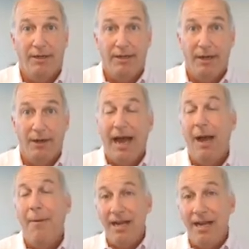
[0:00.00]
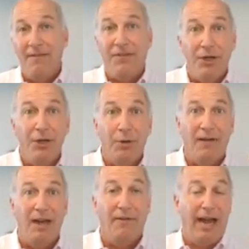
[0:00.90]
You know, how many of you
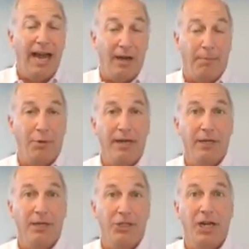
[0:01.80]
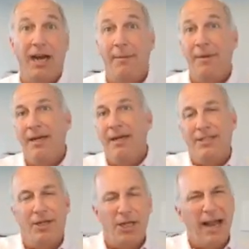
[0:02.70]
have ever had a pretty good job,
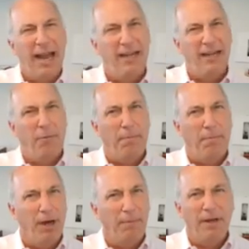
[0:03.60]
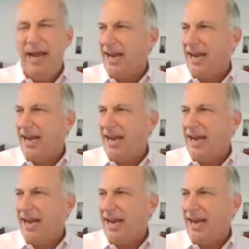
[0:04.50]
saw you had another bump?